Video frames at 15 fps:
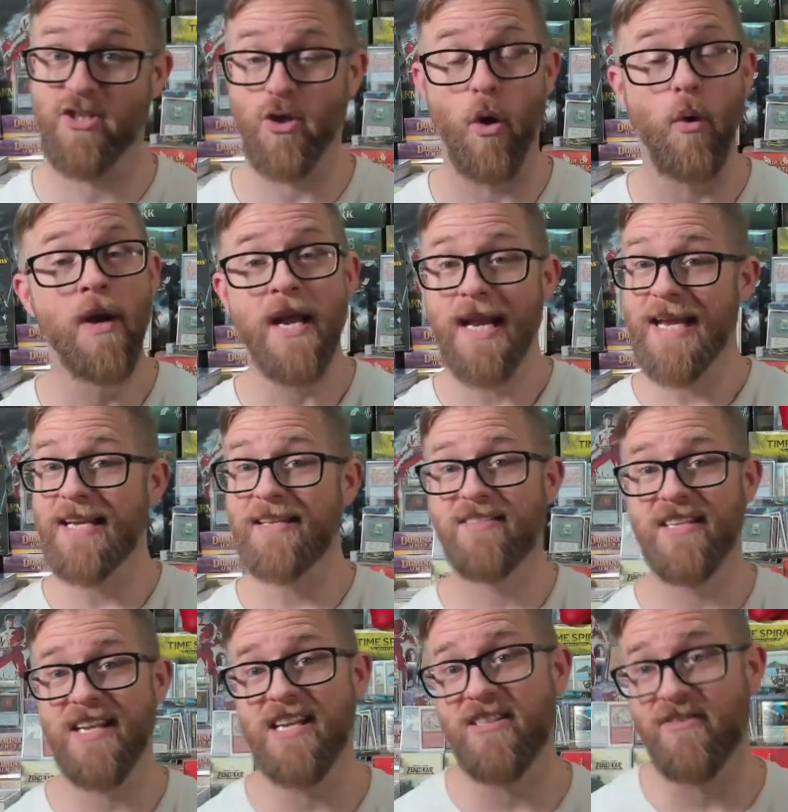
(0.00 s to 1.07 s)
So in
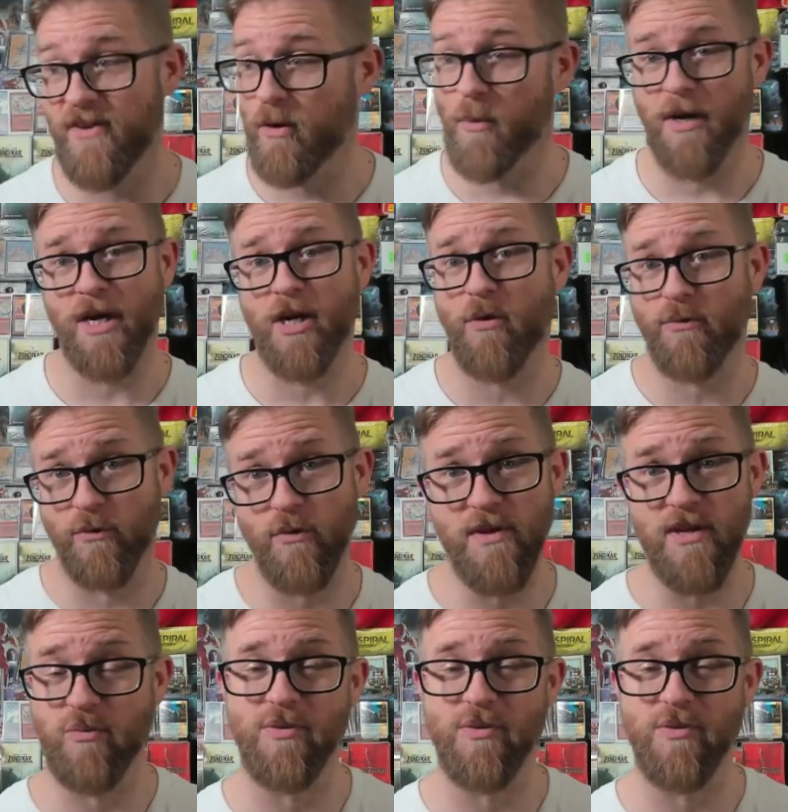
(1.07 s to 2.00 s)
today's video, we're gonna go through this.